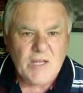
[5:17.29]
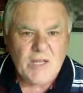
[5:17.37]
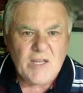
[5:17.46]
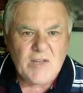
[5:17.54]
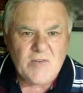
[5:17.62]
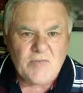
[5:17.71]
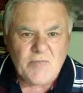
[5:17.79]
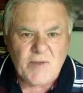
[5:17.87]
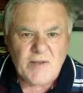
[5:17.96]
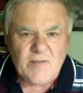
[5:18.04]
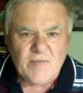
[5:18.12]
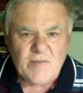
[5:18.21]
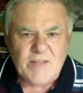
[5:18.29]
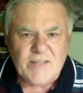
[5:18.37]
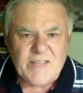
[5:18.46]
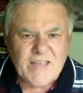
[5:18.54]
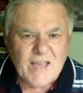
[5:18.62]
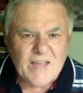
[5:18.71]
He's effectively
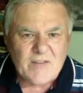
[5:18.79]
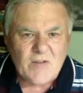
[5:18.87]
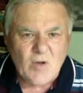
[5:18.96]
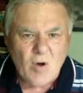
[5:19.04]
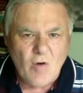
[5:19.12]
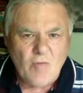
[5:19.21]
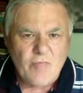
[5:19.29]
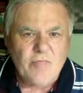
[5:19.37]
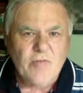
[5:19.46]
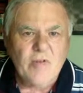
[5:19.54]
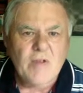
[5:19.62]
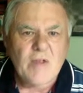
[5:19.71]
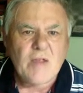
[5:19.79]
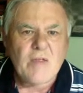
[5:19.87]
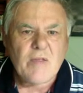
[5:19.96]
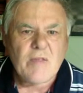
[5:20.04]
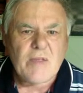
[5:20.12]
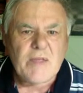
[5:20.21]
cut off
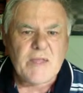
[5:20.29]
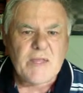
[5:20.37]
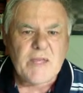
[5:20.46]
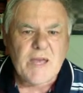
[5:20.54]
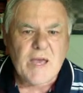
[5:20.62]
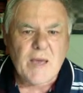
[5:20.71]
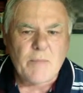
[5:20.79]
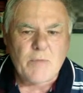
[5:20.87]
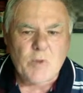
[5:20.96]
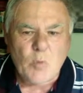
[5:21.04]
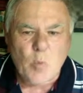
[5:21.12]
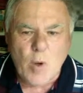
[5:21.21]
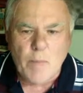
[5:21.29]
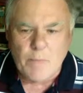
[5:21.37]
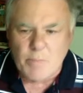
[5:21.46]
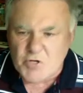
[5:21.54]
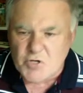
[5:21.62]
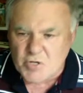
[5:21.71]
the white
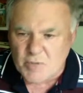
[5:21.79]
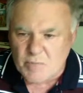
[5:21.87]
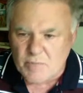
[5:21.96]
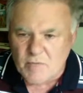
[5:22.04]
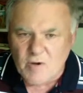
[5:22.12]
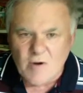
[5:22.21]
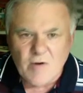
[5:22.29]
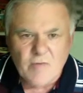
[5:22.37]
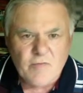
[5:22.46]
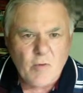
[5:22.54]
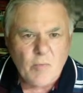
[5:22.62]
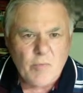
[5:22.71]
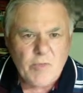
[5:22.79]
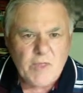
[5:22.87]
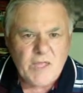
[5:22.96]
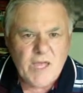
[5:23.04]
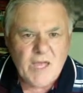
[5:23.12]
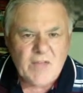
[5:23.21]
bishop from the
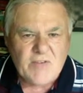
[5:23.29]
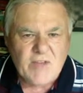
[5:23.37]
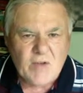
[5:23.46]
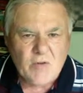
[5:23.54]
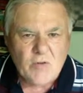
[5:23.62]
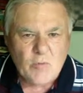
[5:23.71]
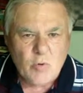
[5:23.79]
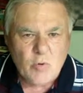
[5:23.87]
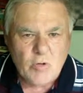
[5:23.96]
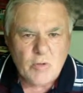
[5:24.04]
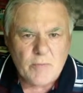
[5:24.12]
attack on the rook.